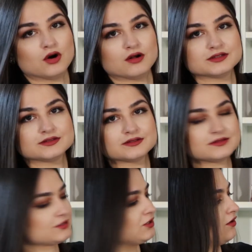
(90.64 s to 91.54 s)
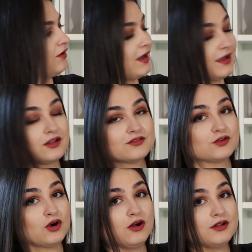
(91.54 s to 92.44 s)
golden, so I
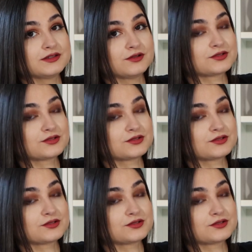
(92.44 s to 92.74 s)
love gold.